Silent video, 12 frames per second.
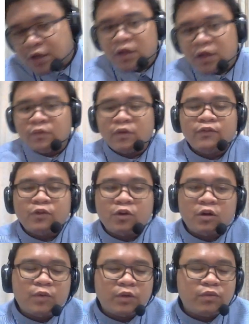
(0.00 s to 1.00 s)
will
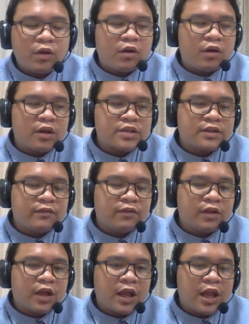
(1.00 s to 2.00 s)
form what we call as the
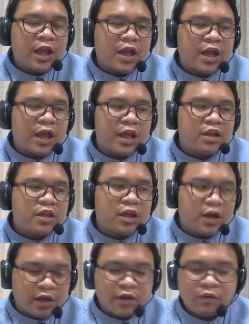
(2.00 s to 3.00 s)
volcanic island
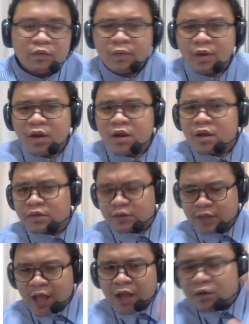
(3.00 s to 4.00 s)
arc. We will
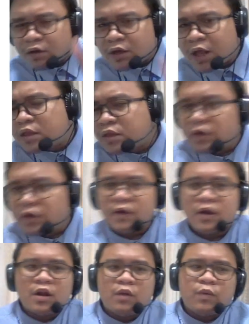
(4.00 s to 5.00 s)
tackle later
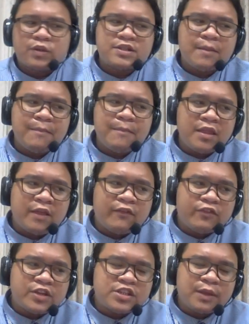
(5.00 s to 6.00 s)
what's the main
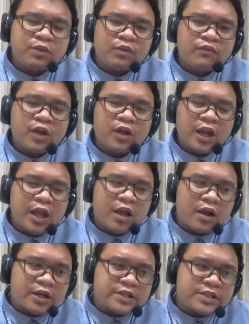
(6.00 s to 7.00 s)
difference between volcanic arcs